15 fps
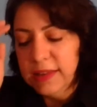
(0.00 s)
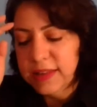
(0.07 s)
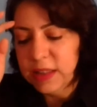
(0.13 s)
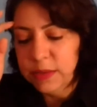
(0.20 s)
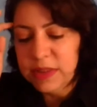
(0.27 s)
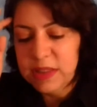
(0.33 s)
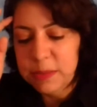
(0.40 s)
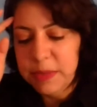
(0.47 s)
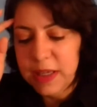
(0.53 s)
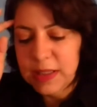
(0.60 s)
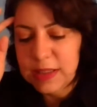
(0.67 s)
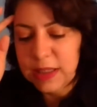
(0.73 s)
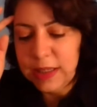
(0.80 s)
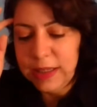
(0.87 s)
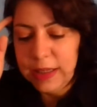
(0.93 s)
So it's
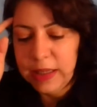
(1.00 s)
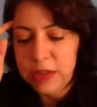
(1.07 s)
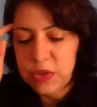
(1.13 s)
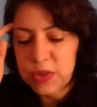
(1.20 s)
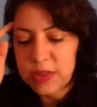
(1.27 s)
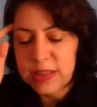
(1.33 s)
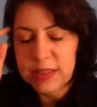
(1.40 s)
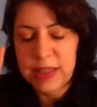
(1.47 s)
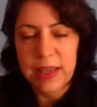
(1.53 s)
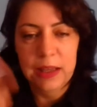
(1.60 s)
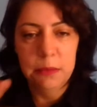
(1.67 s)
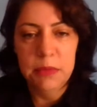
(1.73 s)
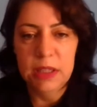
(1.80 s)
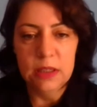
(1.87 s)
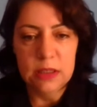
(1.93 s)
basically just a
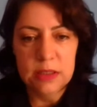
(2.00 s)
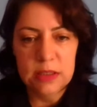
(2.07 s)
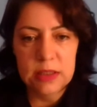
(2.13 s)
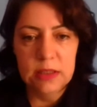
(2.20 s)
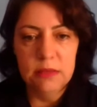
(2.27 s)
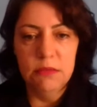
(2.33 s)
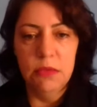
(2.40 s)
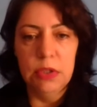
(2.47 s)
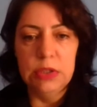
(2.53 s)
10 minutes